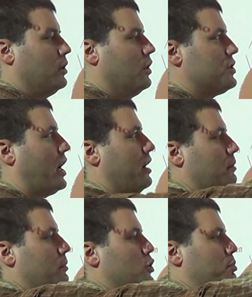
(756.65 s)
Oh, sorry,
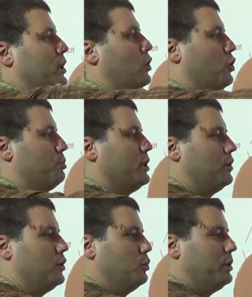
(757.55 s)
new pill, old pill,
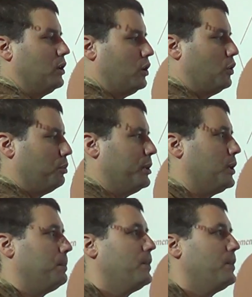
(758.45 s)
new pill, old pill.